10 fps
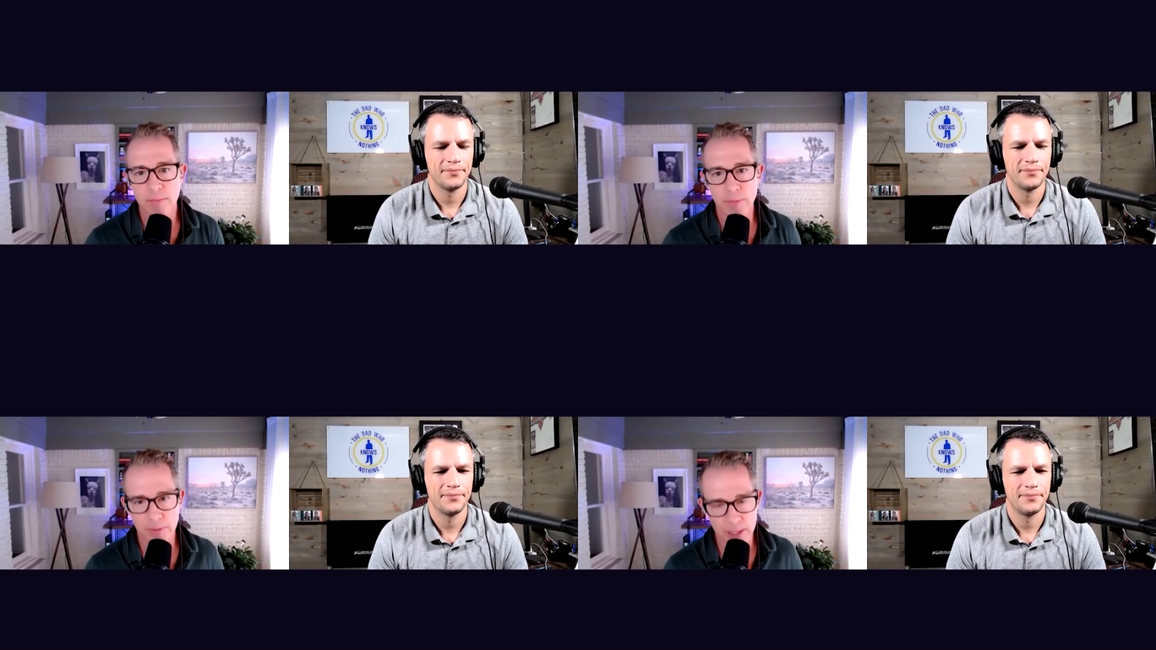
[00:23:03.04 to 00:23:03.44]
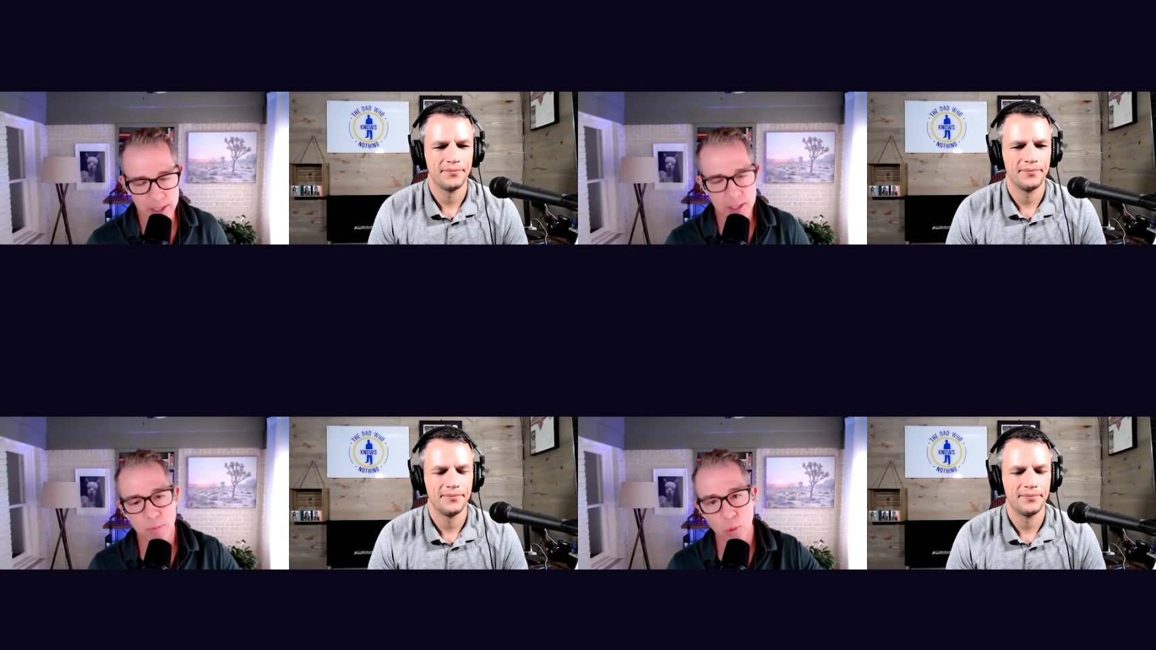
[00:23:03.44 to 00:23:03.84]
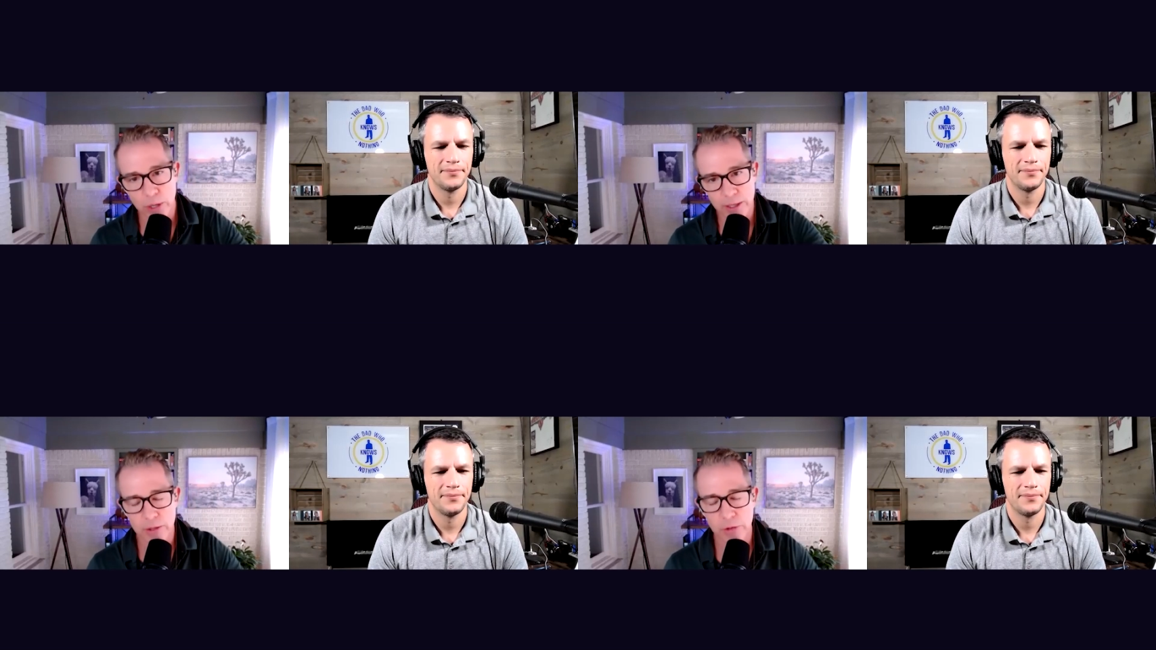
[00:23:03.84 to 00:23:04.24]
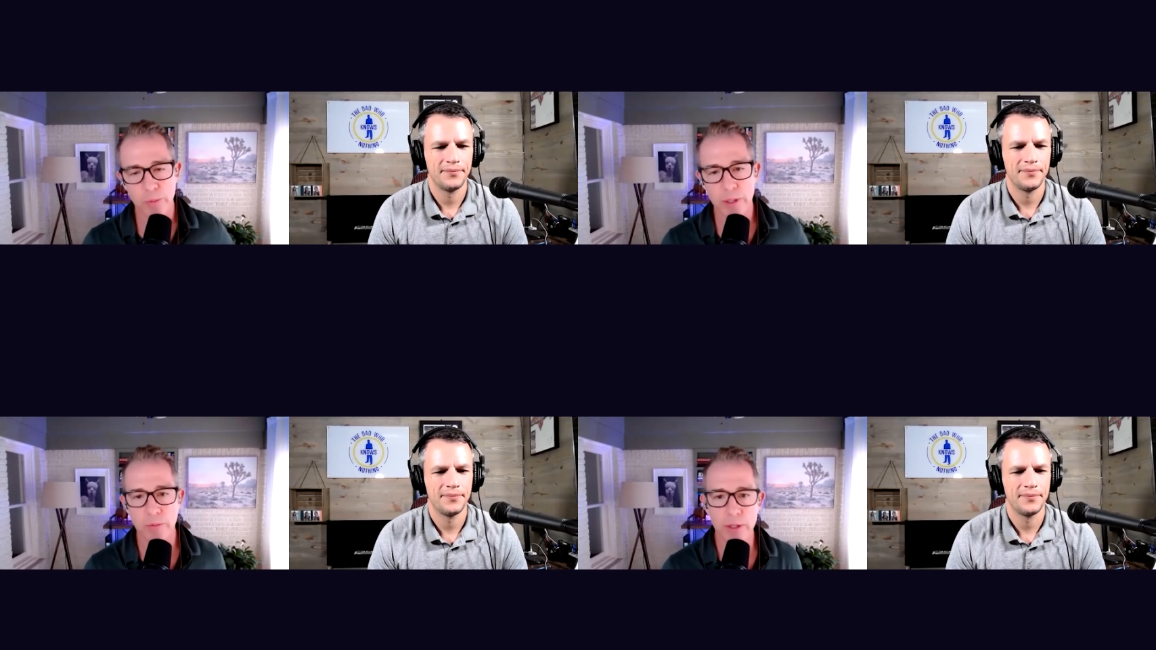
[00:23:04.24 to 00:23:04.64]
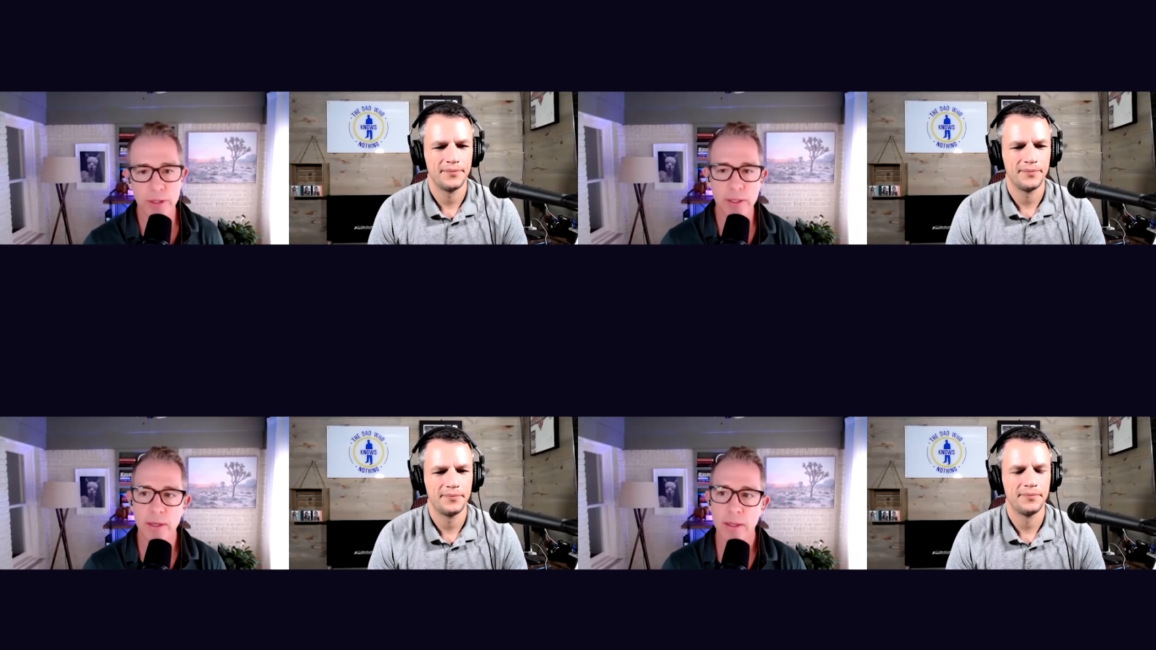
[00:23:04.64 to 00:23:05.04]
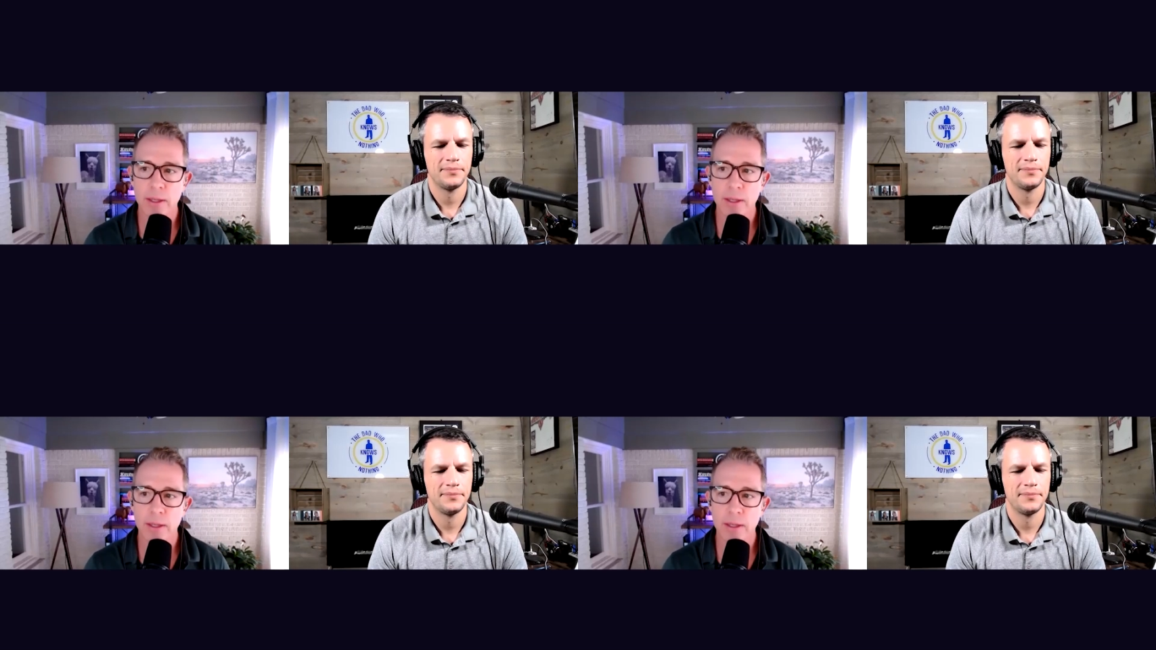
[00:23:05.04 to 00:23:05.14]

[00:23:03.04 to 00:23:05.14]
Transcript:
Speaker 1: Maybe they just pointed a little bit with it.